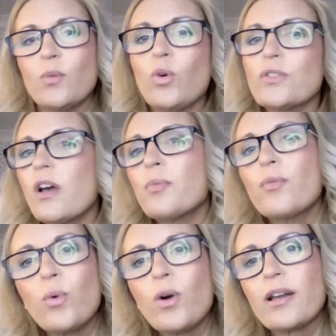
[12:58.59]
what type
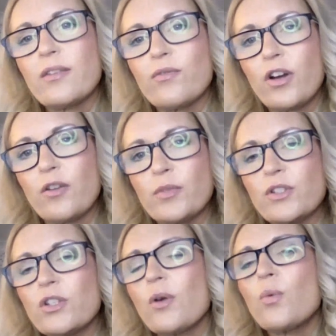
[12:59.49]
of work
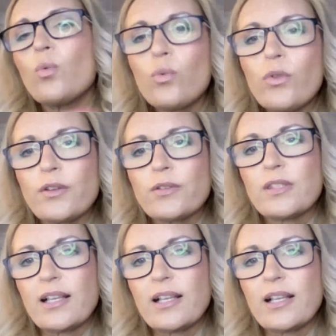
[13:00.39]
environments, all those